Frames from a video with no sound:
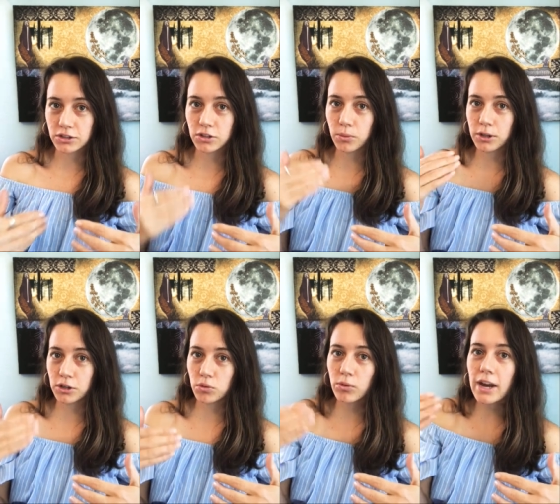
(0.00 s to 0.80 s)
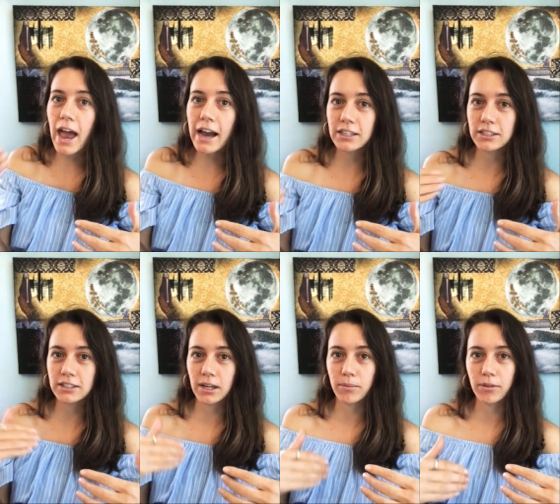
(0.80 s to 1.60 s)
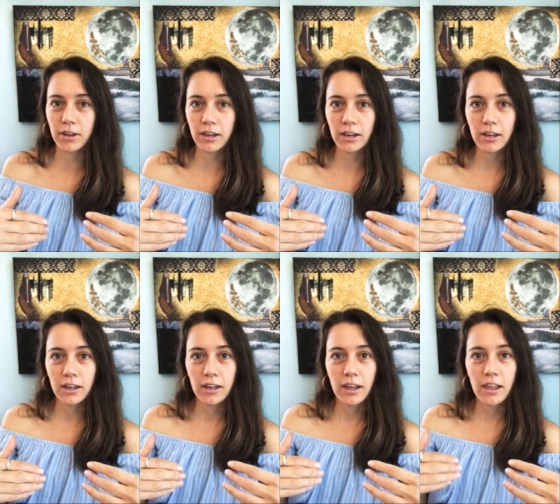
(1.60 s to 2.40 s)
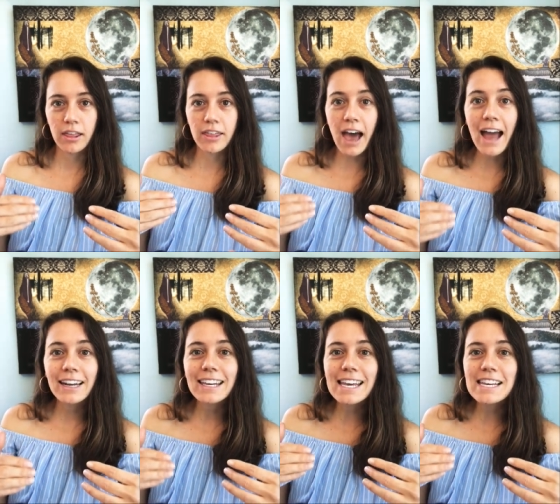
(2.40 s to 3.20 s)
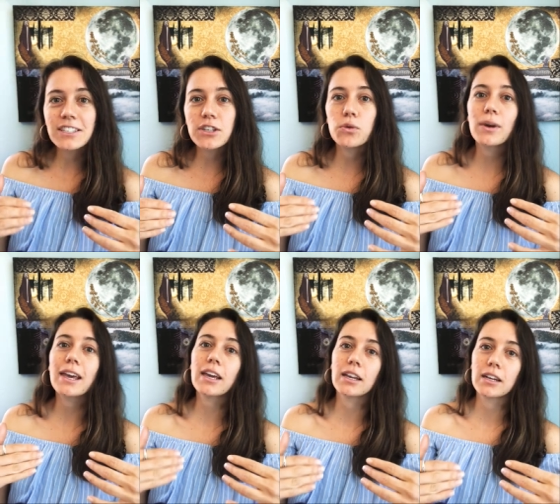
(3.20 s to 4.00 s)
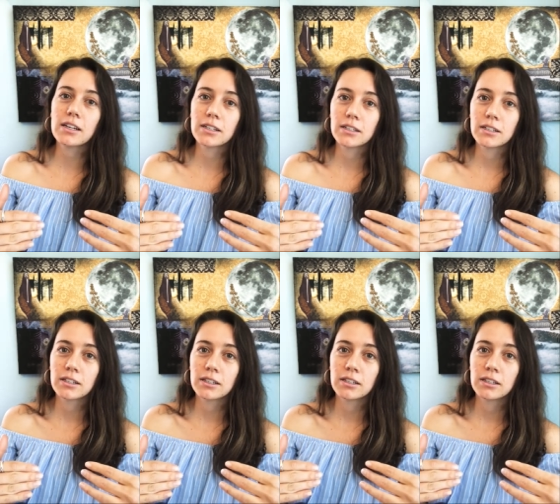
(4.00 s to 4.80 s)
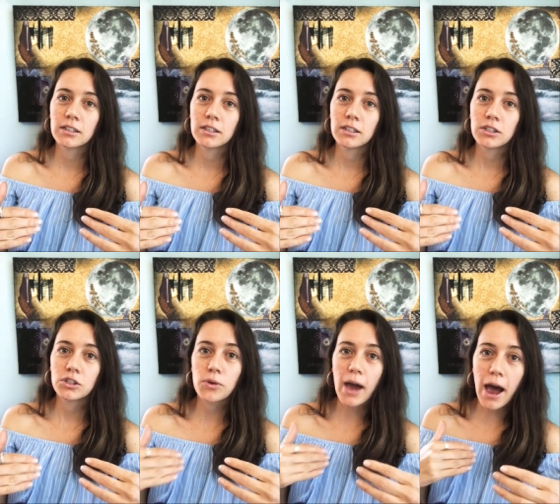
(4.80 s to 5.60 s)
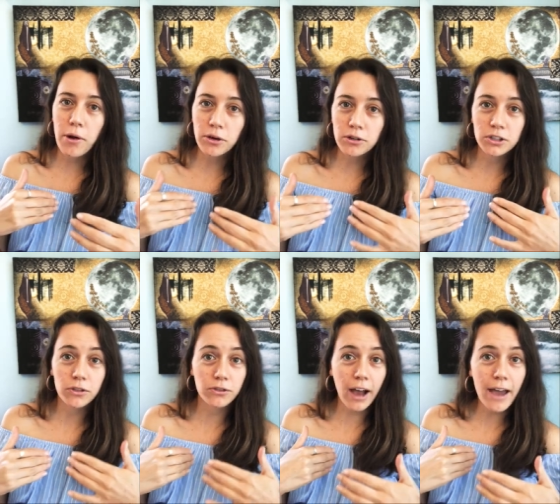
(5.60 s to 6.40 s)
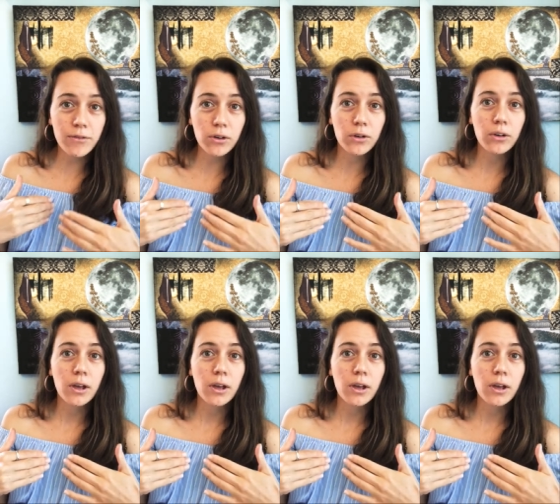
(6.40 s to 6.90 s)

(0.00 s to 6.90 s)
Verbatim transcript: So when you react to something, that keys you in to how your survival